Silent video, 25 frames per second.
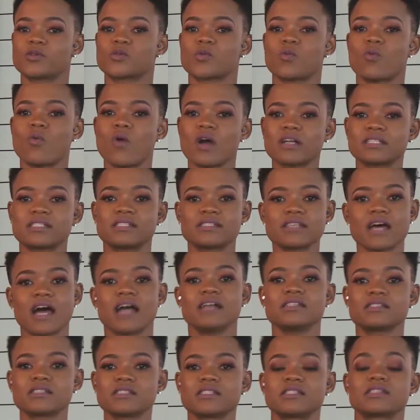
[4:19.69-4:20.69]
What
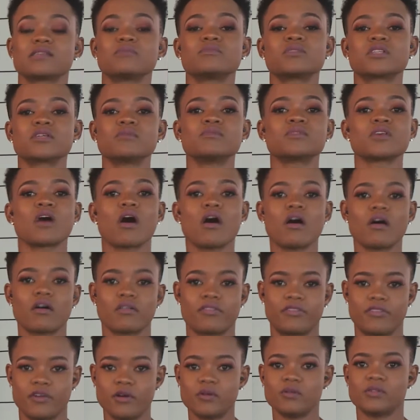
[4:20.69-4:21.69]
signs and symptoms are
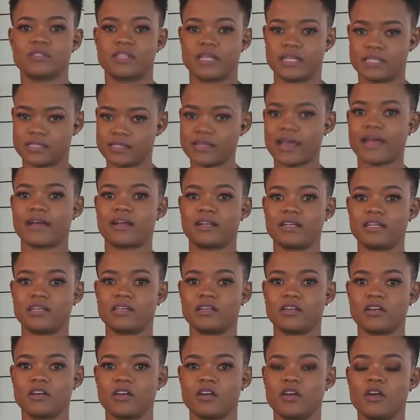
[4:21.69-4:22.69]
those exactly?
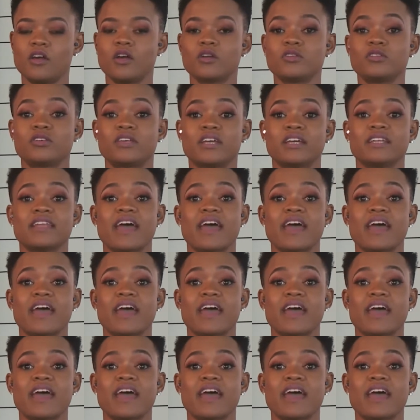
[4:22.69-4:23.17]
You can